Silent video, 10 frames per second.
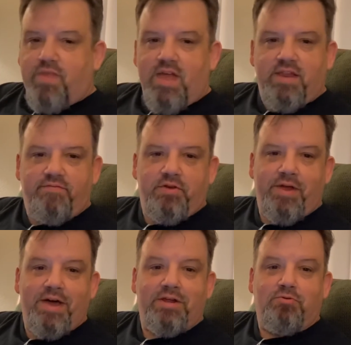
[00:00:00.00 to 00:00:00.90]
And if you're
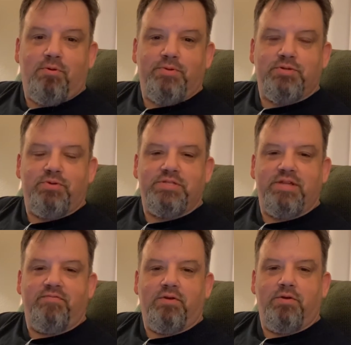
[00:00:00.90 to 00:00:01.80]
down in Corpus Christi
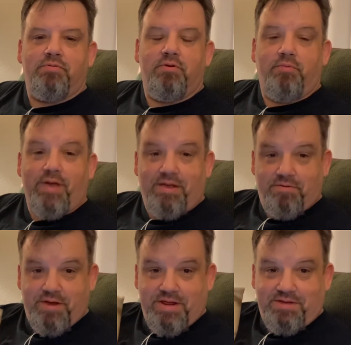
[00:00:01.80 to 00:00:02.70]
for Lutheran Week,
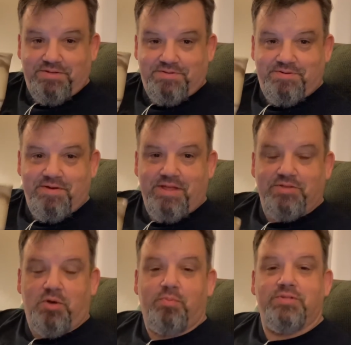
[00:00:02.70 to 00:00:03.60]
greetings. Greetings.
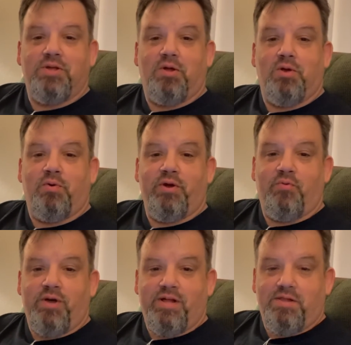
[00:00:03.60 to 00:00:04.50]
Hope it's all going
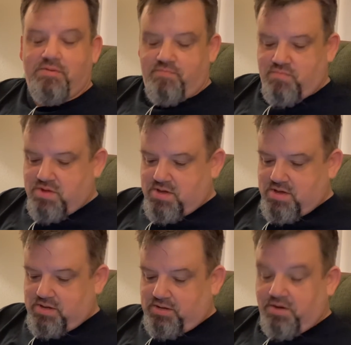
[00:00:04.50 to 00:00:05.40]
well.
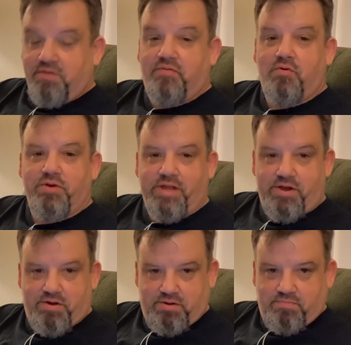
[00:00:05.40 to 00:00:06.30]
Looking forward to
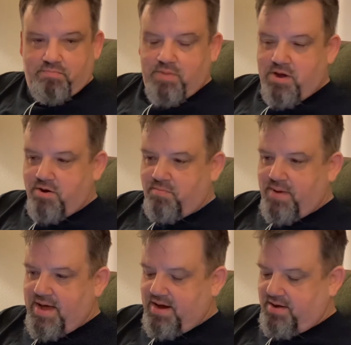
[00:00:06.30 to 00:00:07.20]
hearing hearing
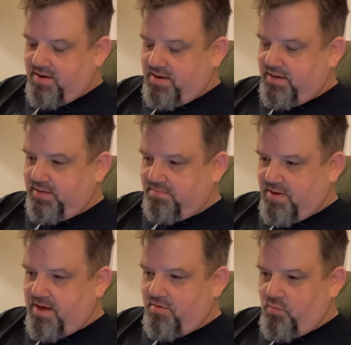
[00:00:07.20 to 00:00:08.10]
back uh,
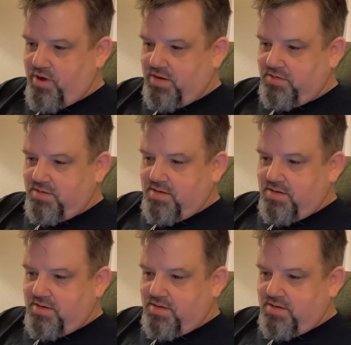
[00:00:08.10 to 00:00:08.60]
how it went.